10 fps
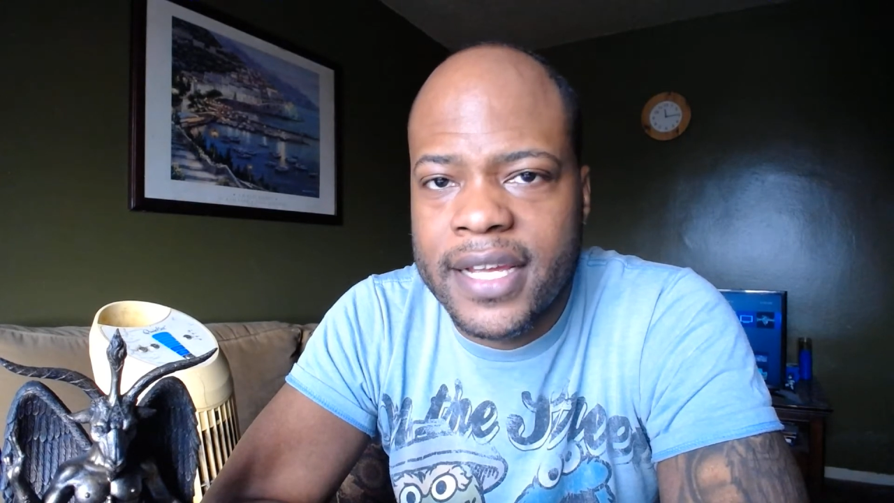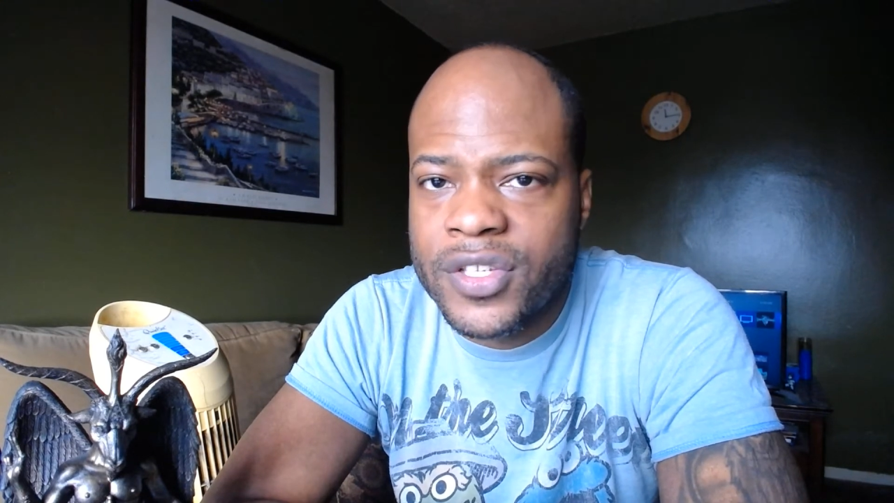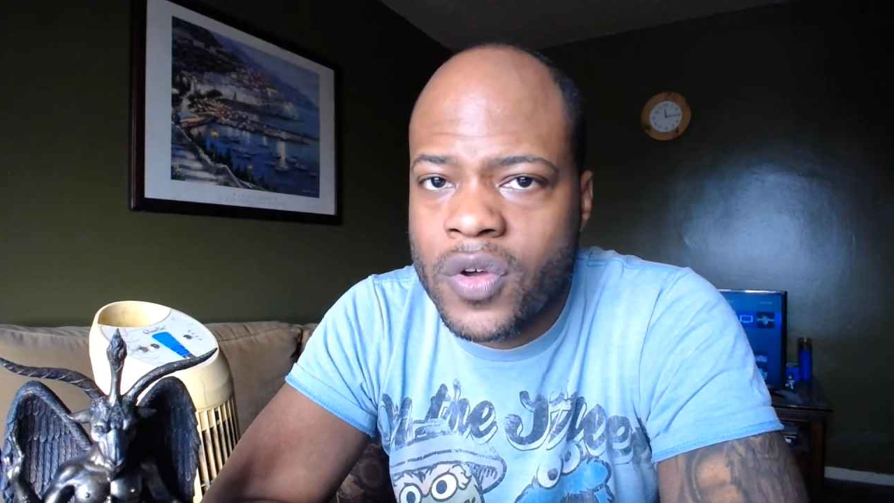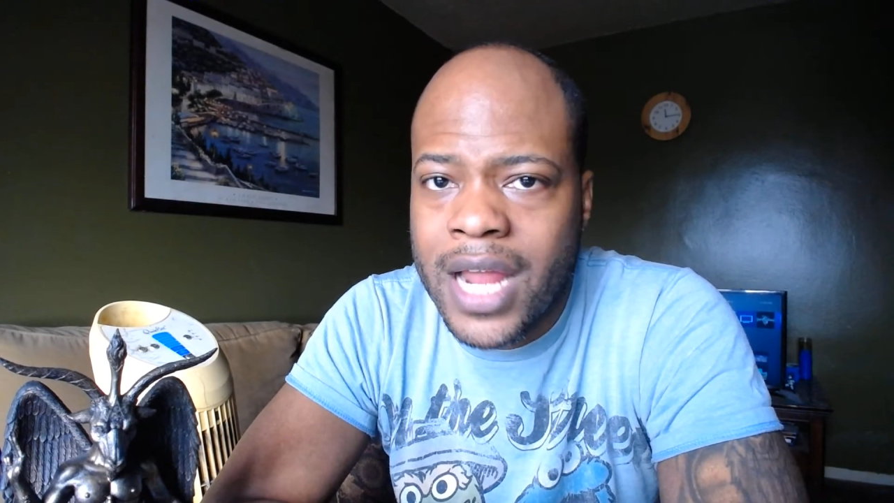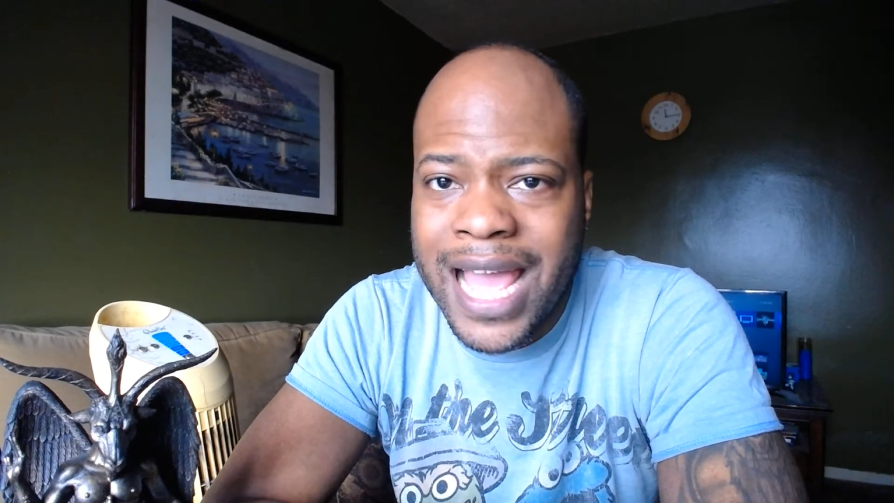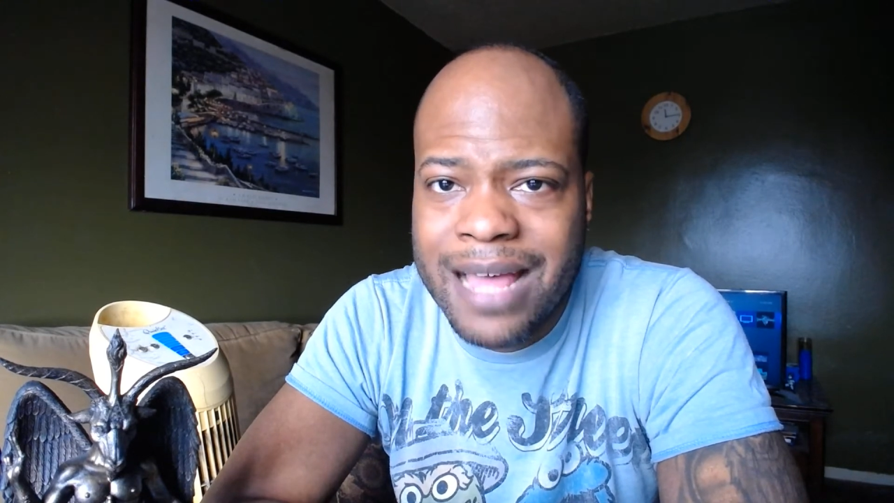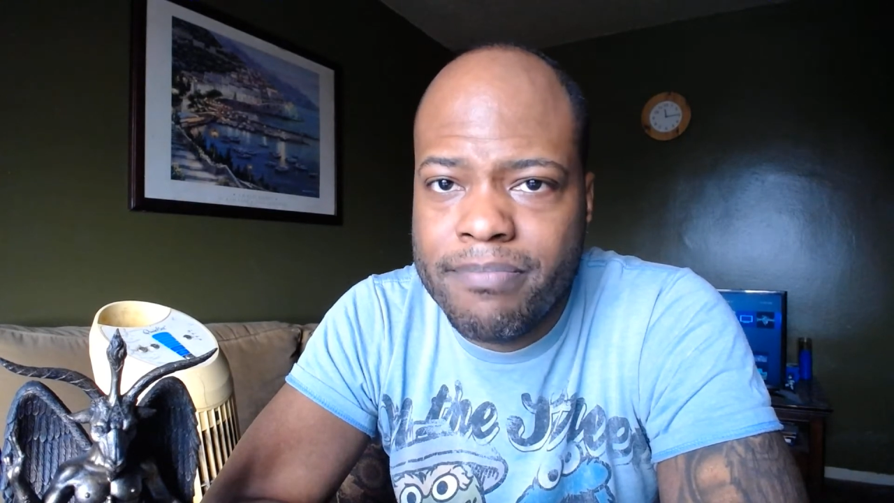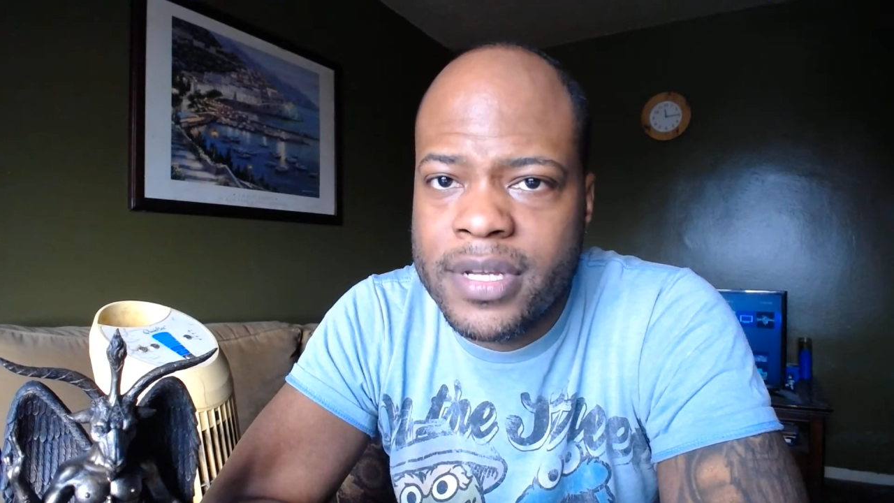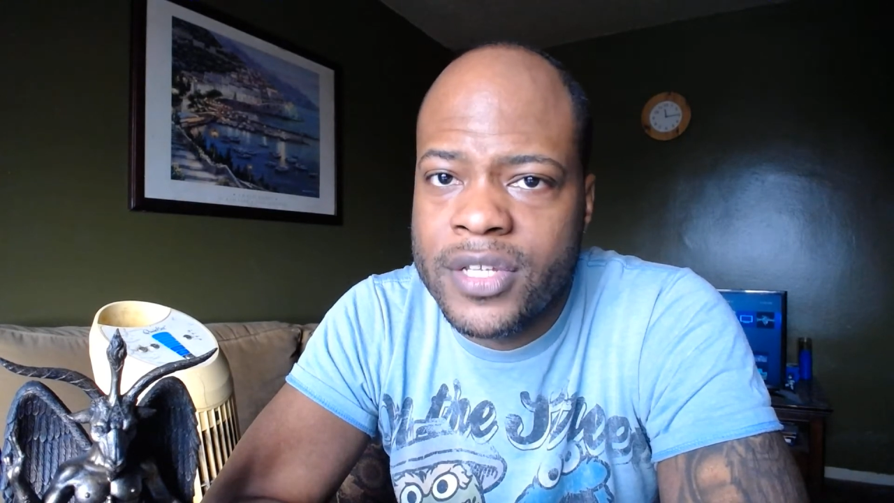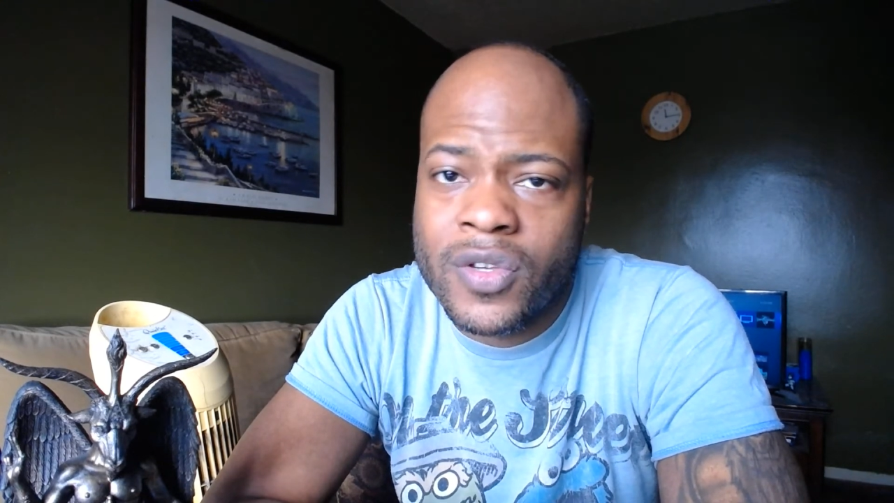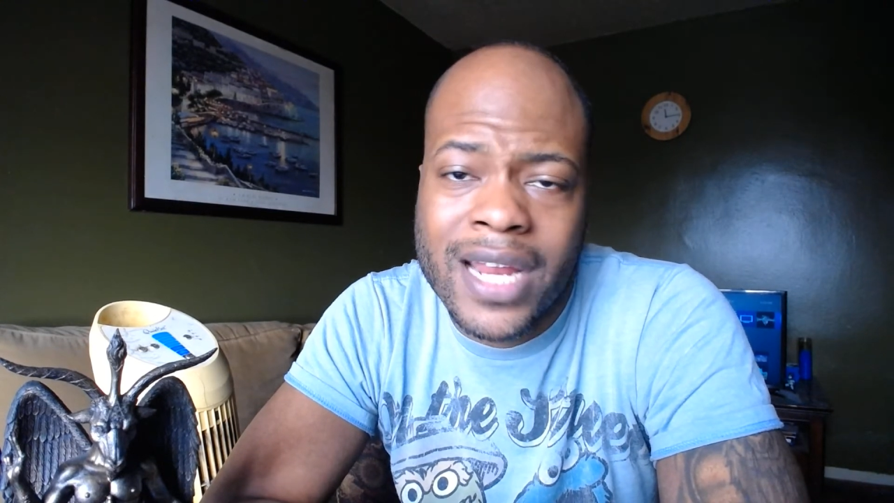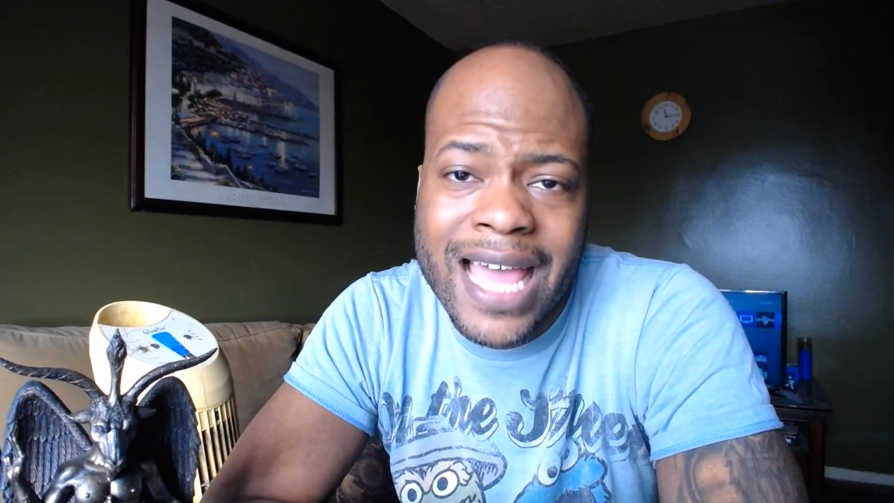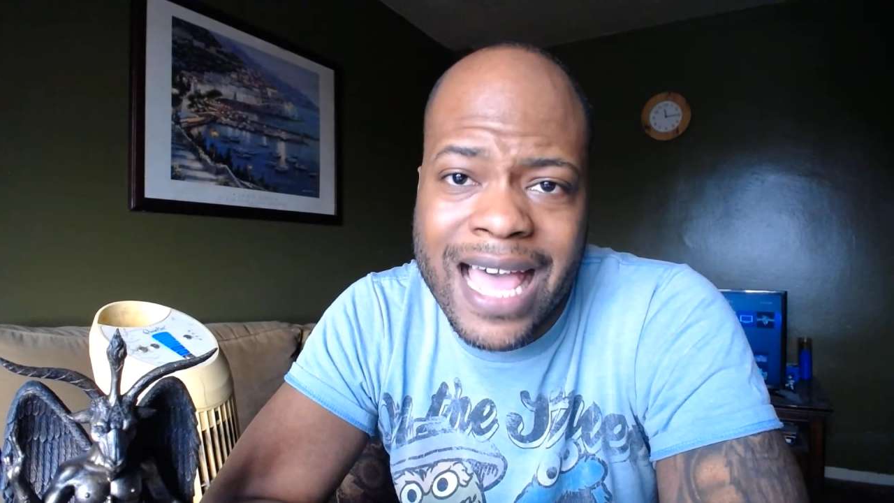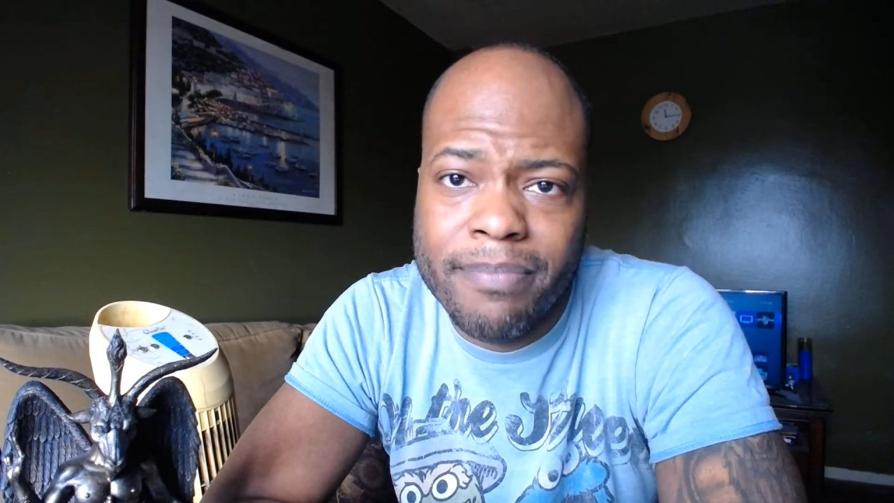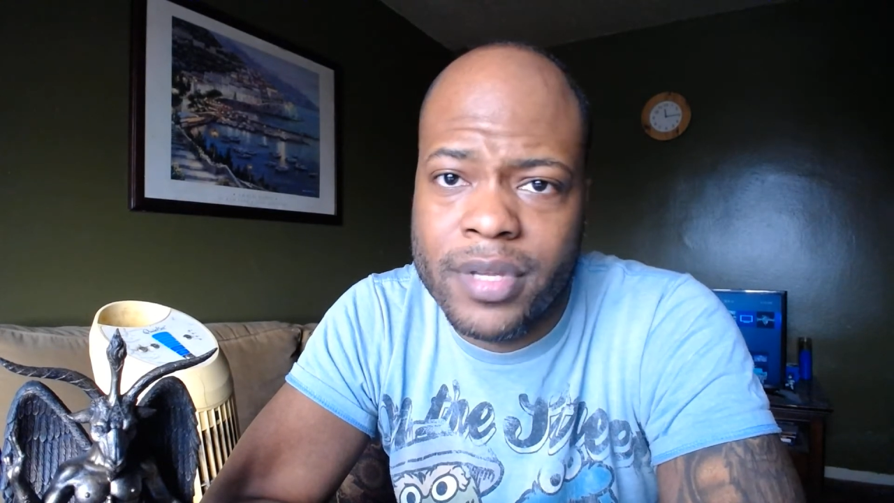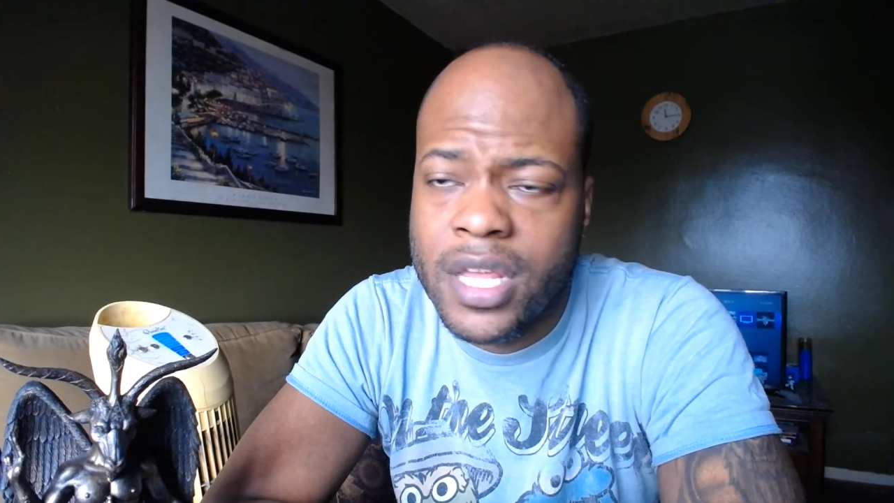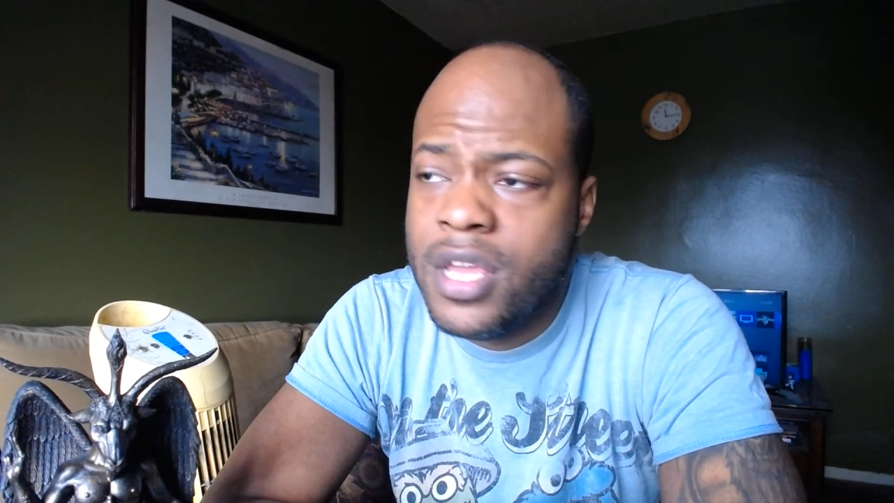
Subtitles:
it's going to happen, it's going to happen.